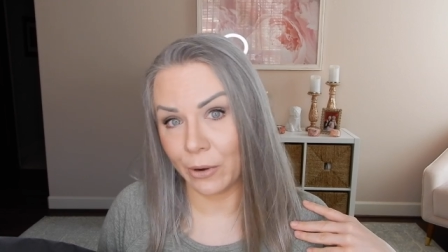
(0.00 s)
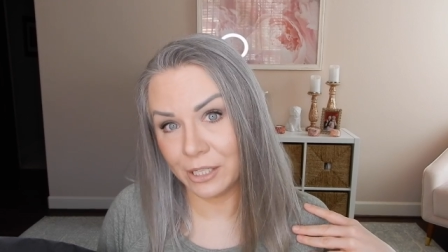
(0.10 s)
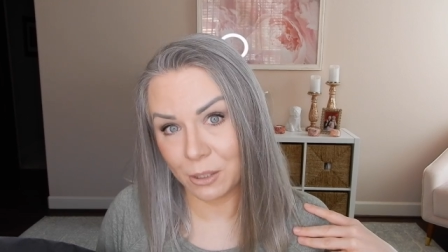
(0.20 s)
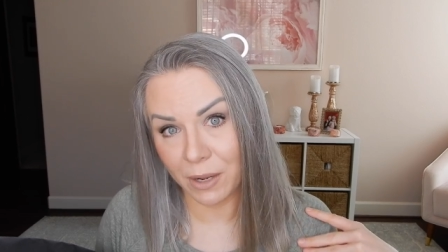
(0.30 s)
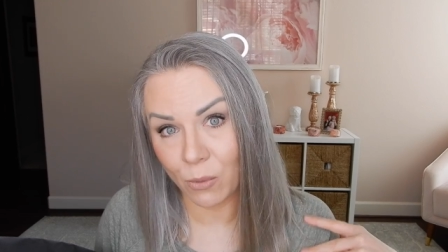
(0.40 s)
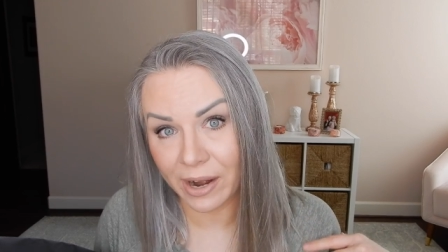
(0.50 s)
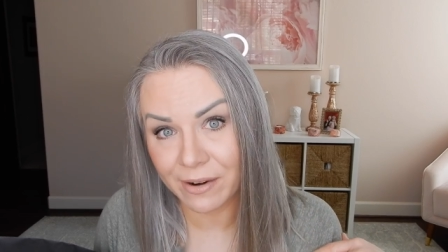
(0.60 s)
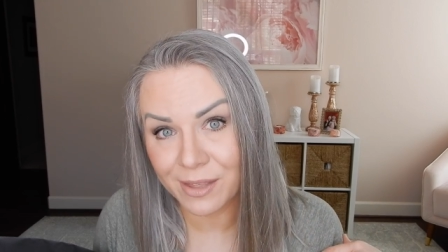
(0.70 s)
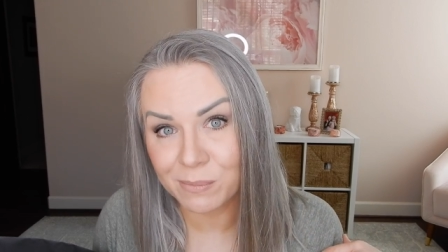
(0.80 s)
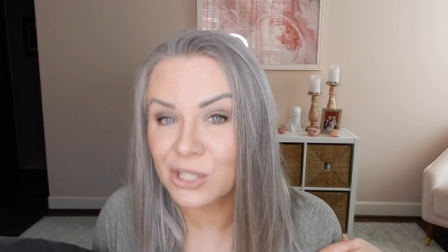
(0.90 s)
going to be
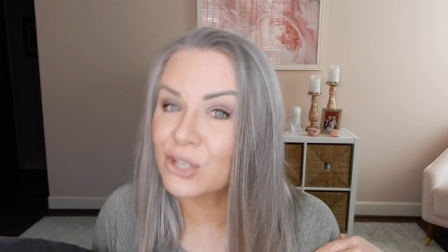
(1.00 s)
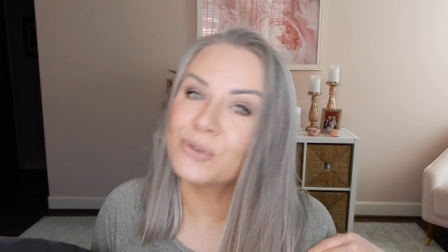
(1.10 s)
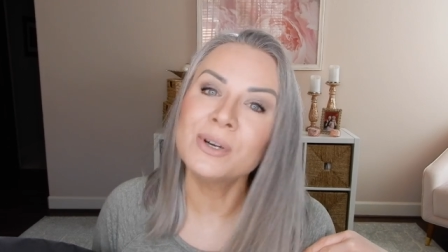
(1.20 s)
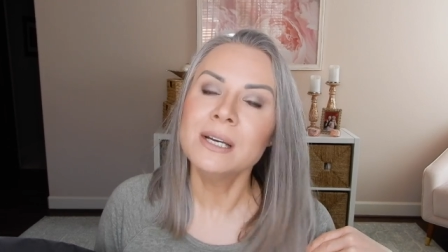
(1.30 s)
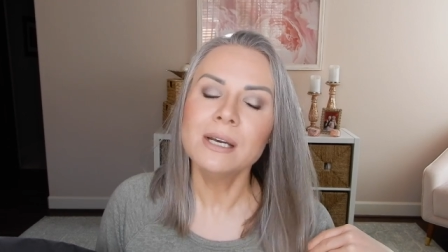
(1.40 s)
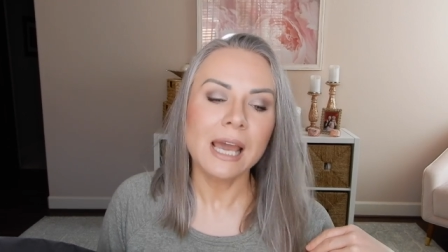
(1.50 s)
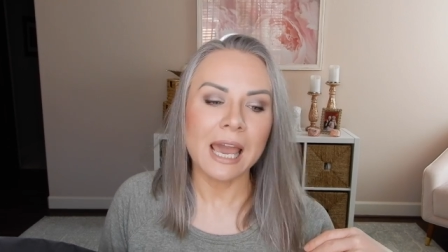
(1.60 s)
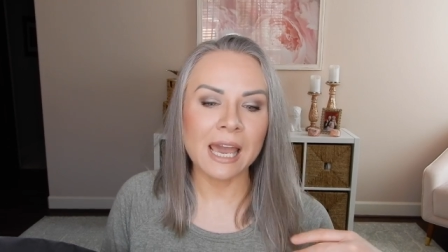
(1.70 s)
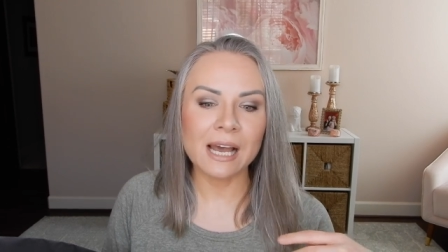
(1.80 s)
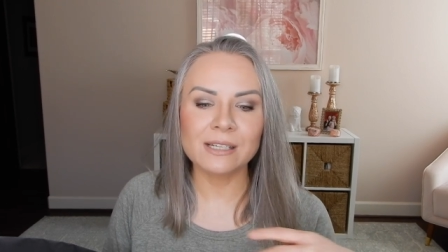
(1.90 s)
wearing them to,
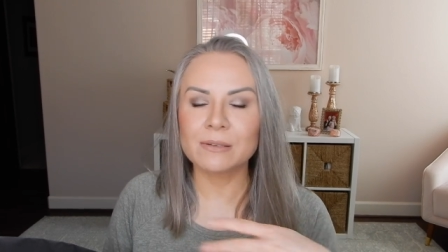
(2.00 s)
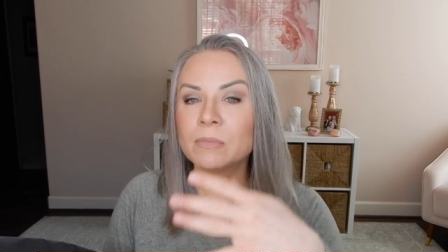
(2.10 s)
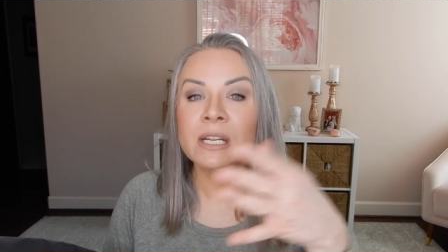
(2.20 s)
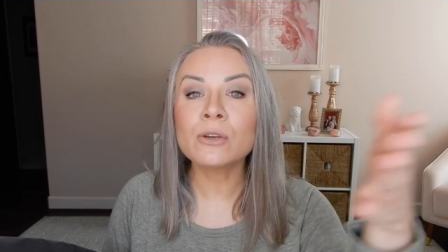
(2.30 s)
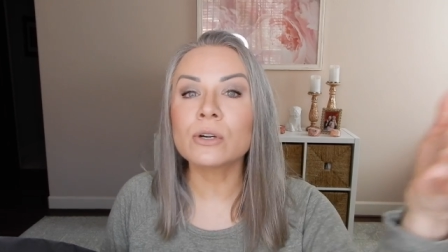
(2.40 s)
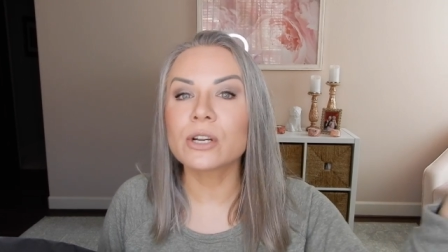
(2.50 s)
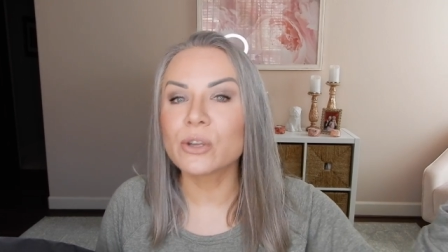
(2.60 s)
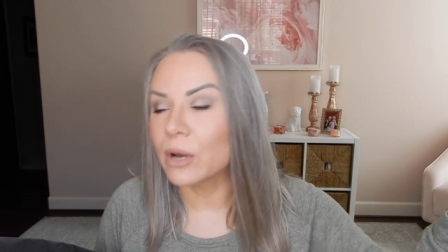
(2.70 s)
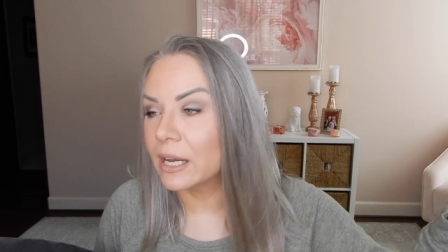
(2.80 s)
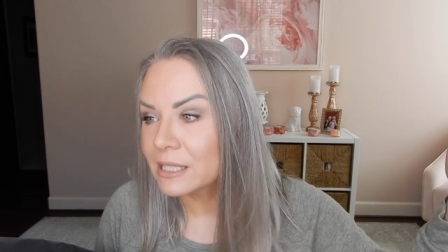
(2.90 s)
and neither are
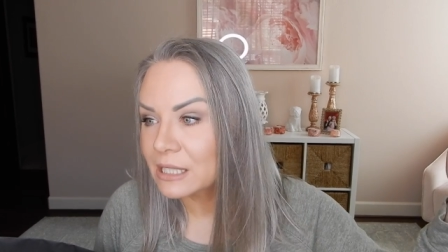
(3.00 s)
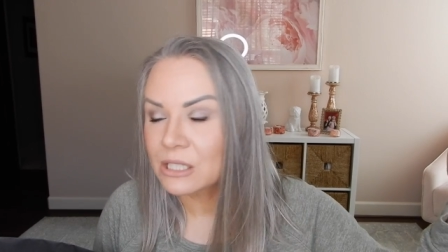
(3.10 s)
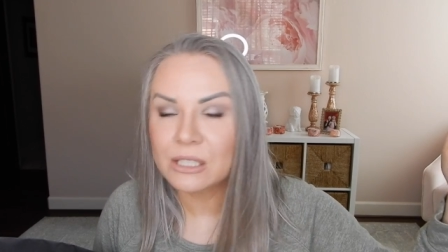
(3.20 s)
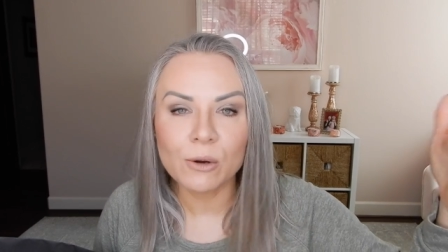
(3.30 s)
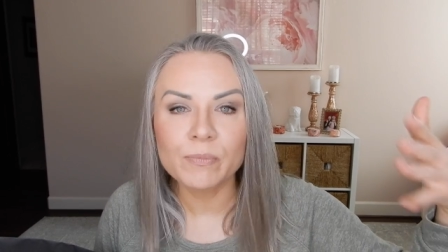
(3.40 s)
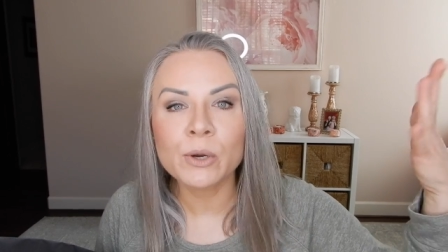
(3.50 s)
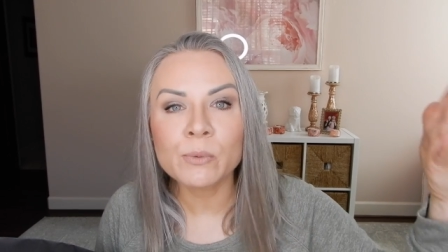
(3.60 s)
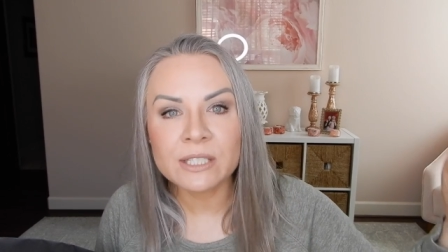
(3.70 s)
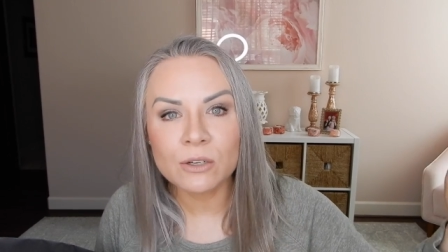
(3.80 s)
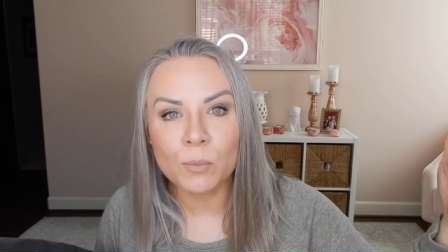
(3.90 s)
you guys. So there
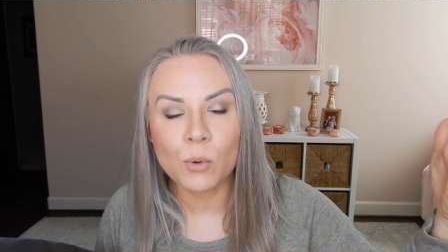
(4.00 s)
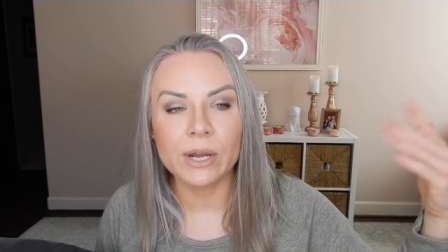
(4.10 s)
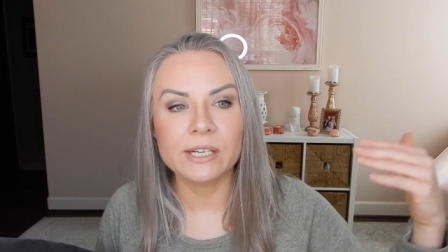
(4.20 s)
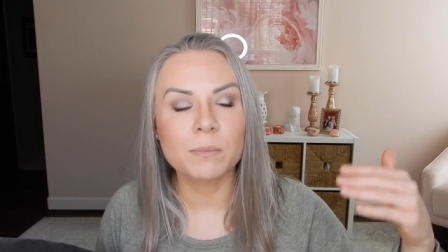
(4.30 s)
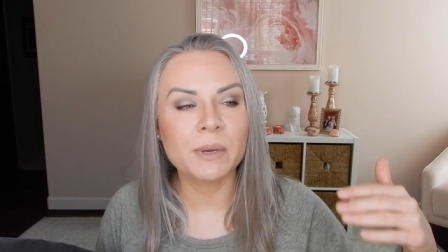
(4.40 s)
was no point.